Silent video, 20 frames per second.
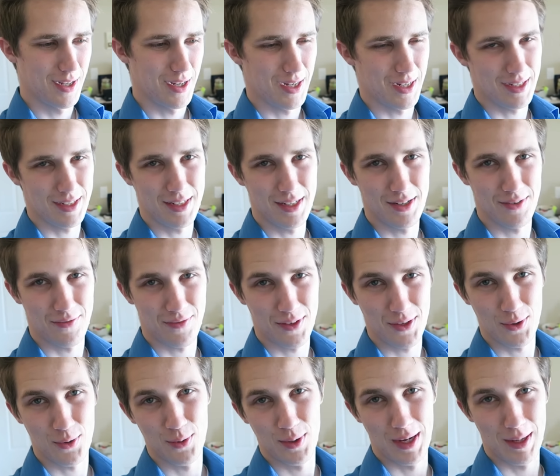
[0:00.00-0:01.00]
I did a
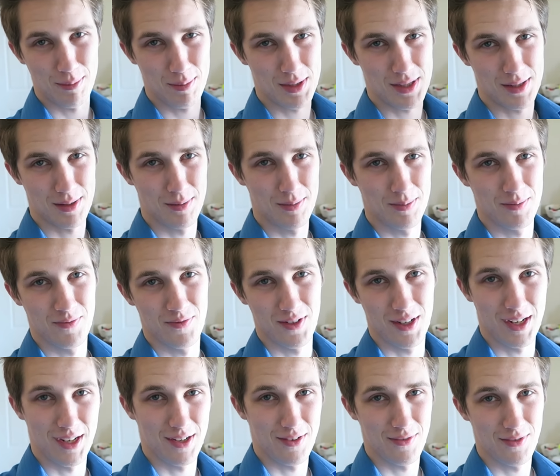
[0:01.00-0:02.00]
few reps
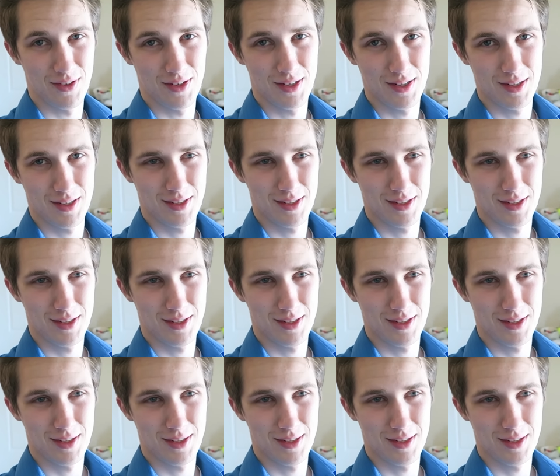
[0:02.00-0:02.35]
of